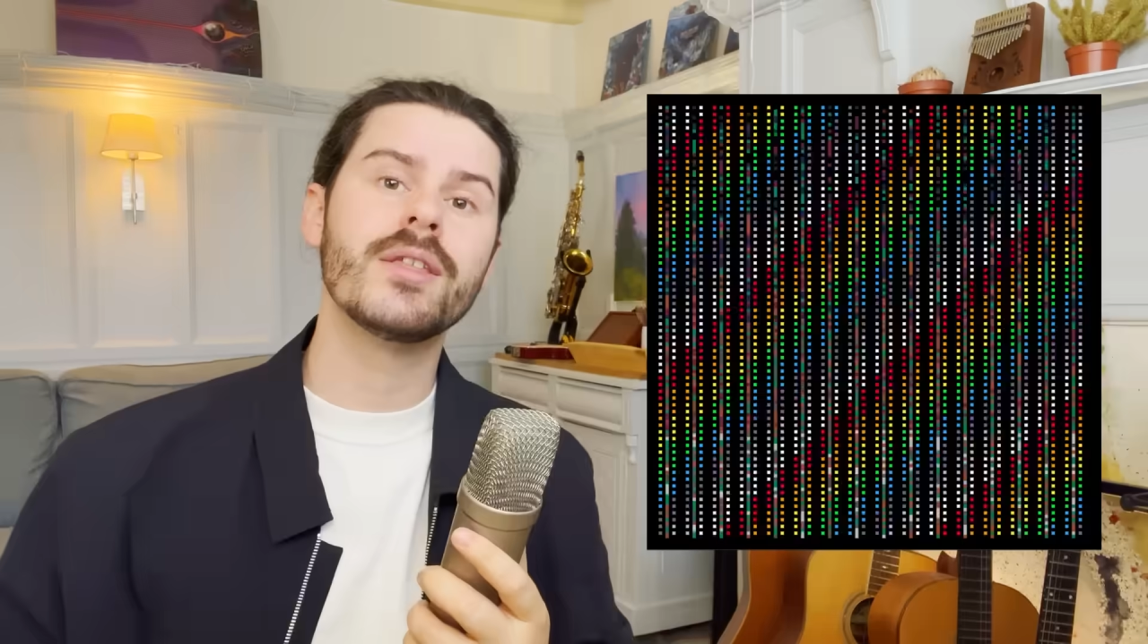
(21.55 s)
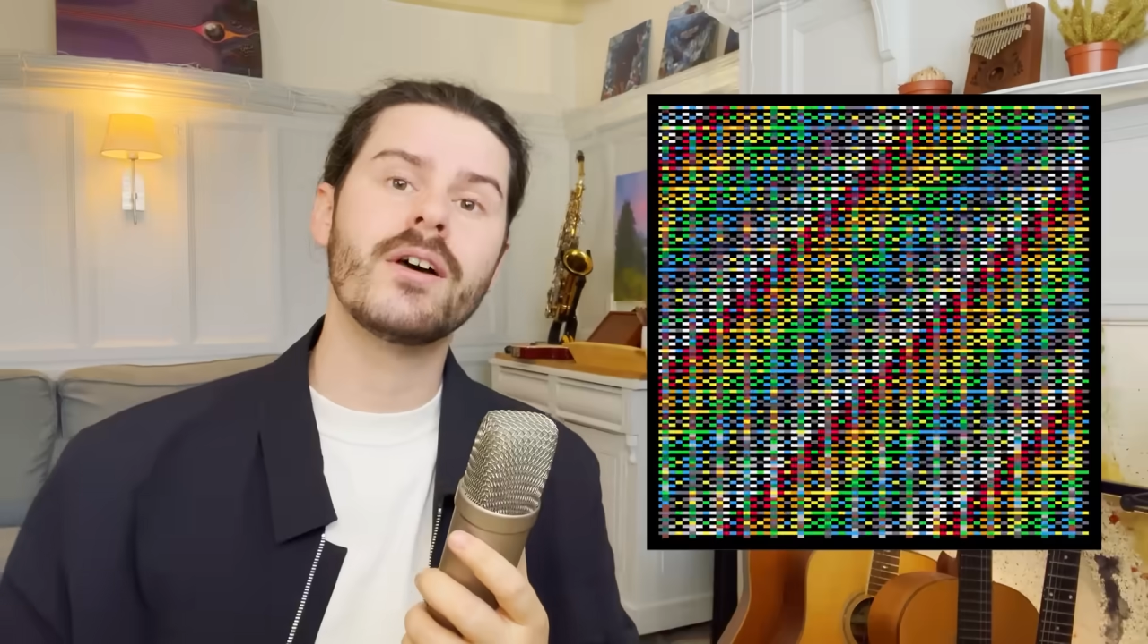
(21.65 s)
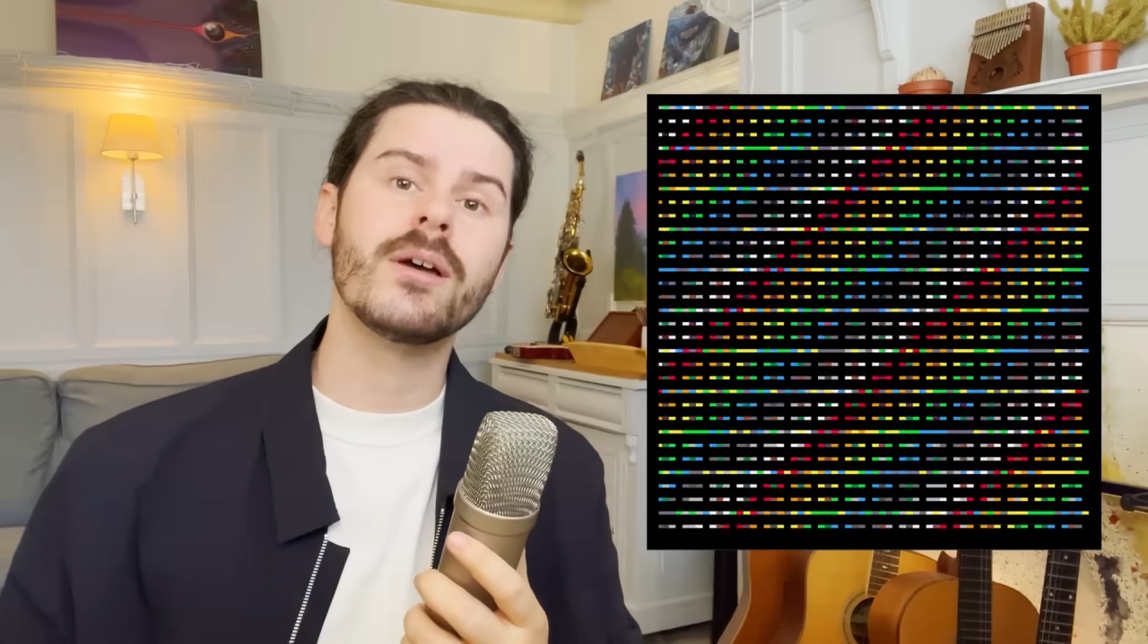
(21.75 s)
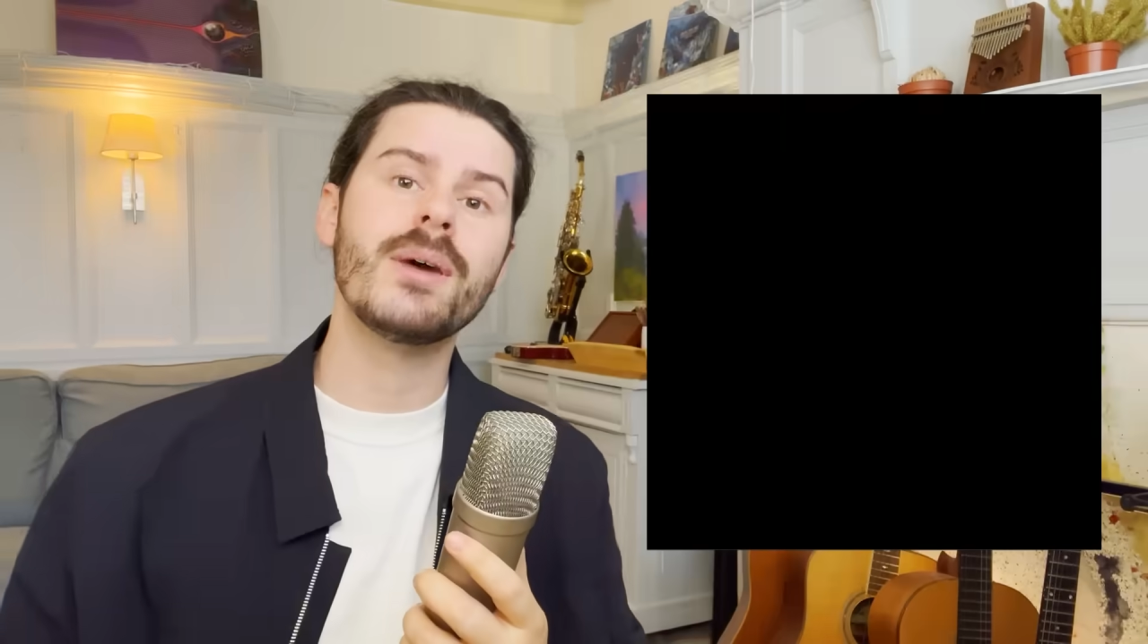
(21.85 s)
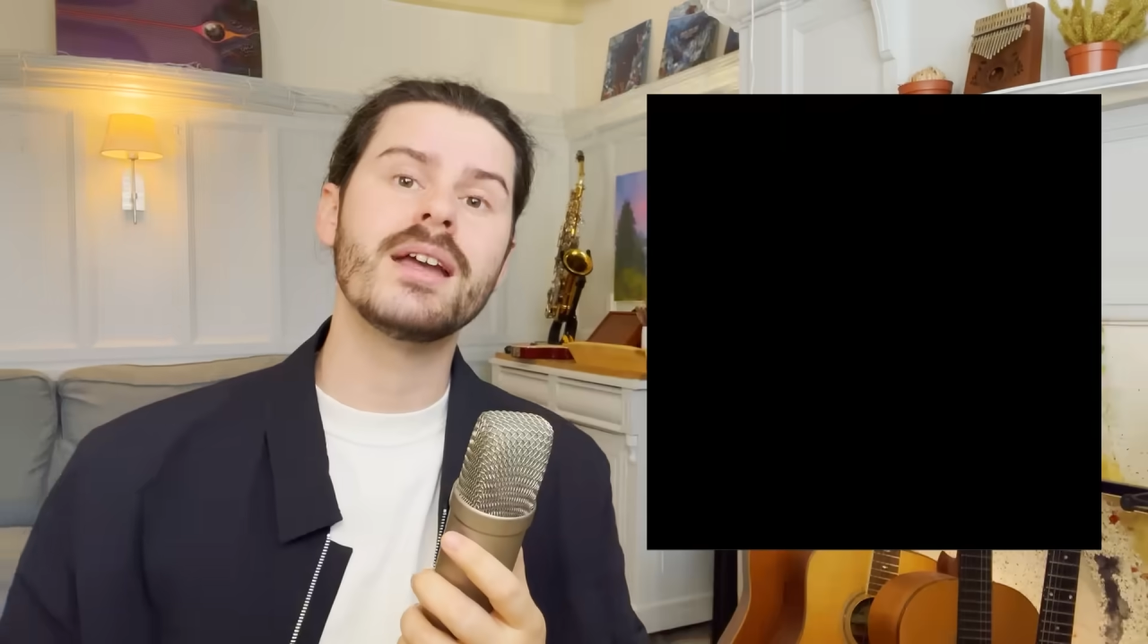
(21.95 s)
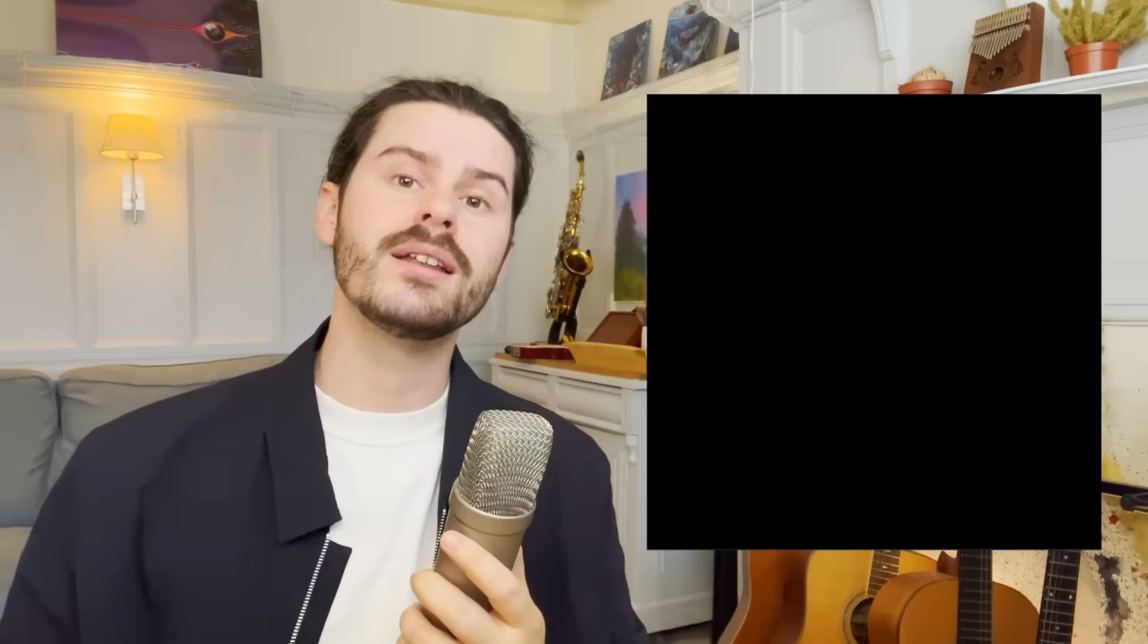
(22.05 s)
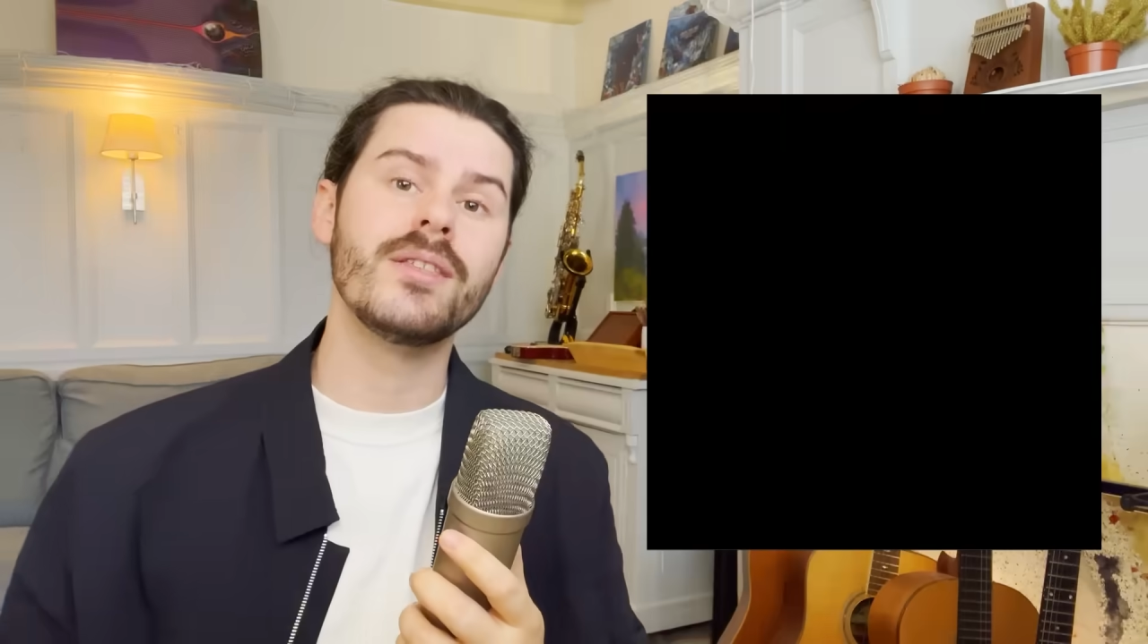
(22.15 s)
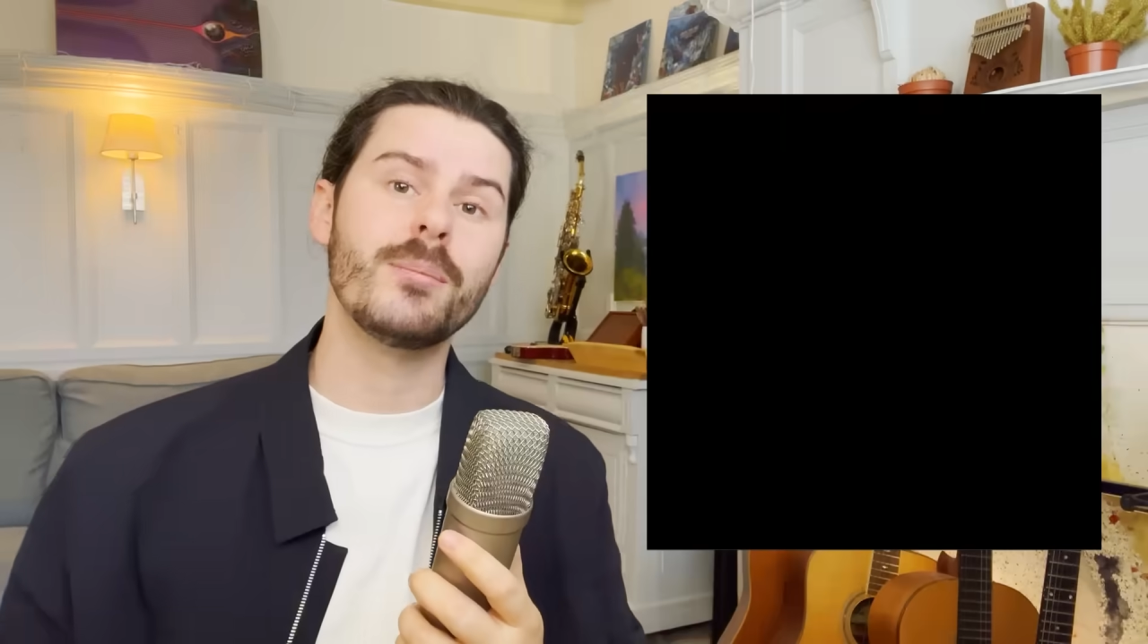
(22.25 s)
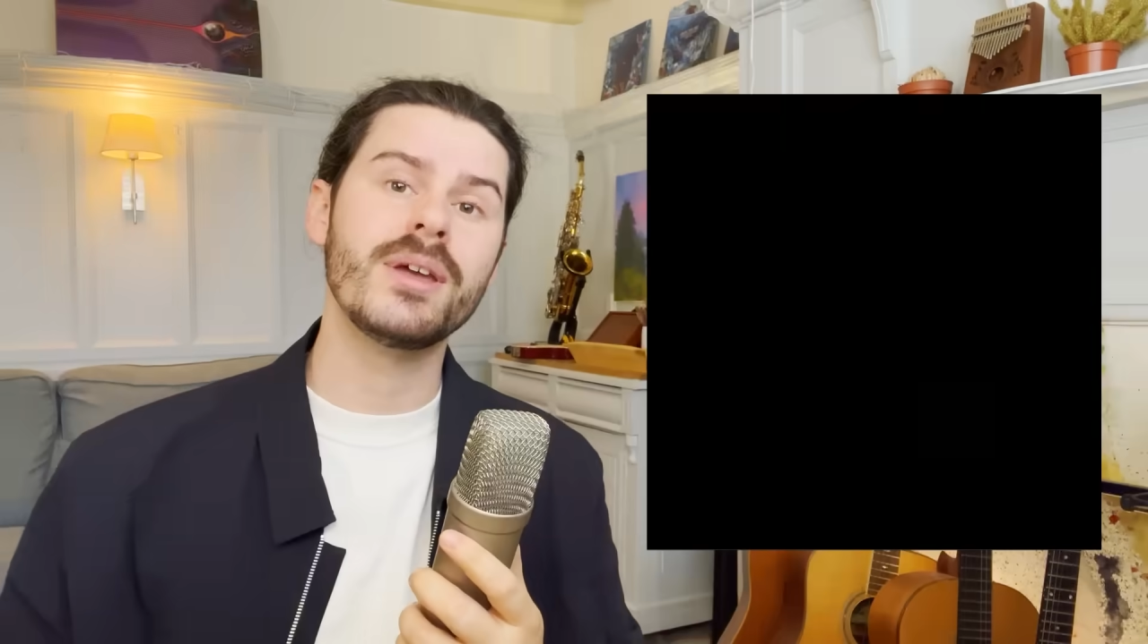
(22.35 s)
that I made in the